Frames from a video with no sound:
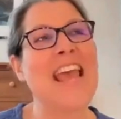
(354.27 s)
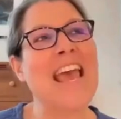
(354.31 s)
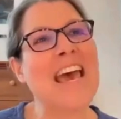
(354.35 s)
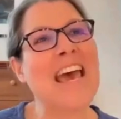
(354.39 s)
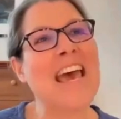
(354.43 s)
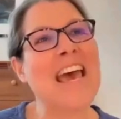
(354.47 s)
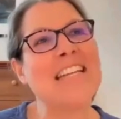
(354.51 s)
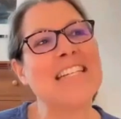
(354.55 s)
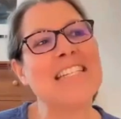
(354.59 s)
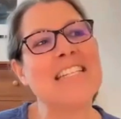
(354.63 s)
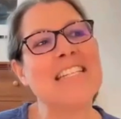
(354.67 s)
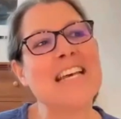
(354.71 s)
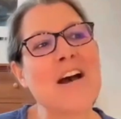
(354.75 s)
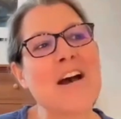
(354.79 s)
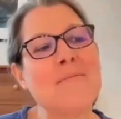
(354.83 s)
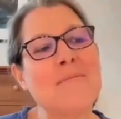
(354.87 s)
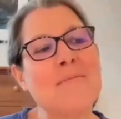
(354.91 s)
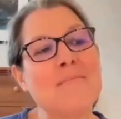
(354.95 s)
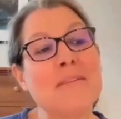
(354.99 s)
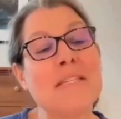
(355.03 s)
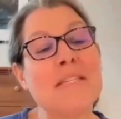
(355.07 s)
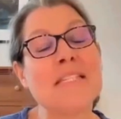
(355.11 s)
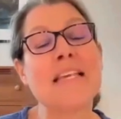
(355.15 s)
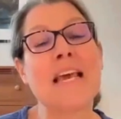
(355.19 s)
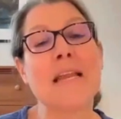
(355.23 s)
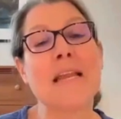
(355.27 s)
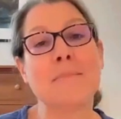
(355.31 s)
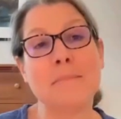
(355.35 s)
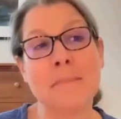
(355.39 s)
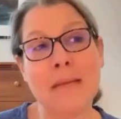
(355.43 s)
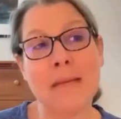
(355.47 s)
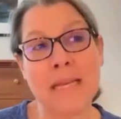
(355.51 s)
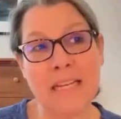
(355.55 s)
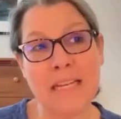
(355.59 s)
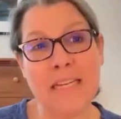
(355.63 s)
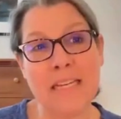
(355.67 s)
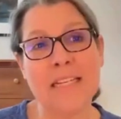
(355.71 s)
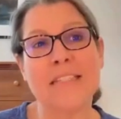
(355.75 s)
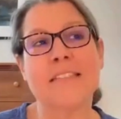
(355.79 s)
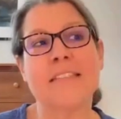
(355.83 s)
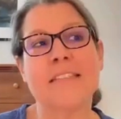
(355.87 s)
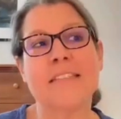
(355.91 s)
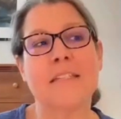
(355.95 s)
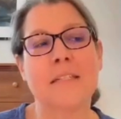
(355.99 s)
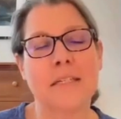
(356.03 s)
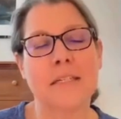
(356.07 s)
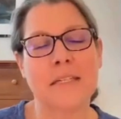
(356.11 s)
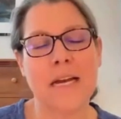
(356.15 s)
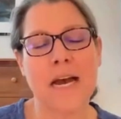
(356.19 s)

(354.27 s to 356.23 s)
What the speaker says: And sent me